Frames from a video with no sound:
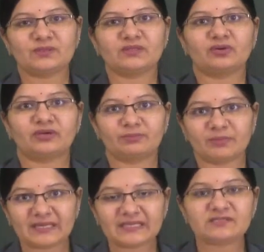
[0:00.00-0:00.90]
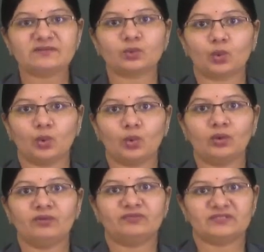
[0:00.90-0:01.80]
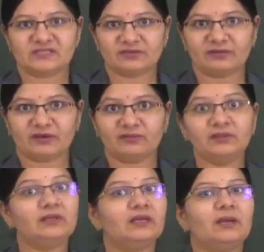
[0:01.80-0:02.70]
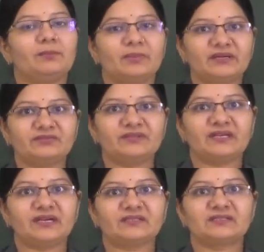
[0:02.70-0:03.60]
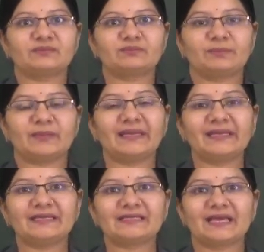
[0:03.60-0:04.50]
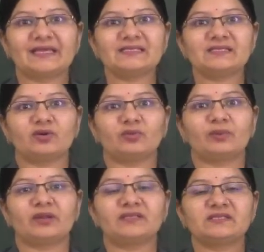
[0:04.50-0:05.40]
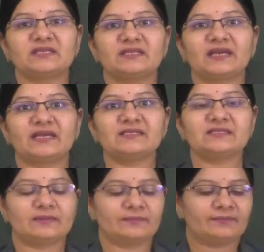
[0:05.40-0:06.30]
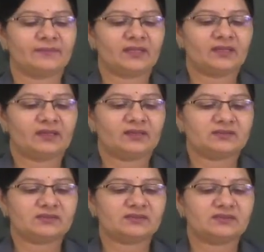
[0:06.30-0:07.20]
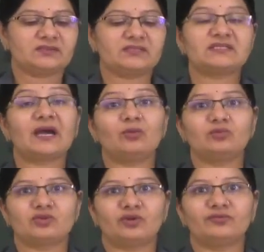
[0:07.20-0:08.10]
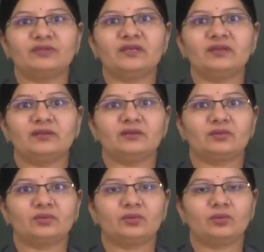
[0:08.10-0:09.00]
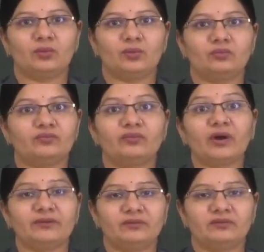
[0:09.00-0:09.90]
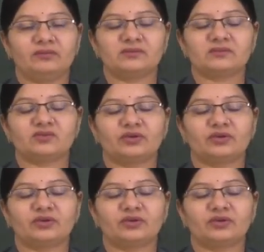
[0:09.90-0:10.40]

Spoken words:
with or it begins with O, which is a vowel, but we are spelling it as or pronouncing it as the sound of the O, one,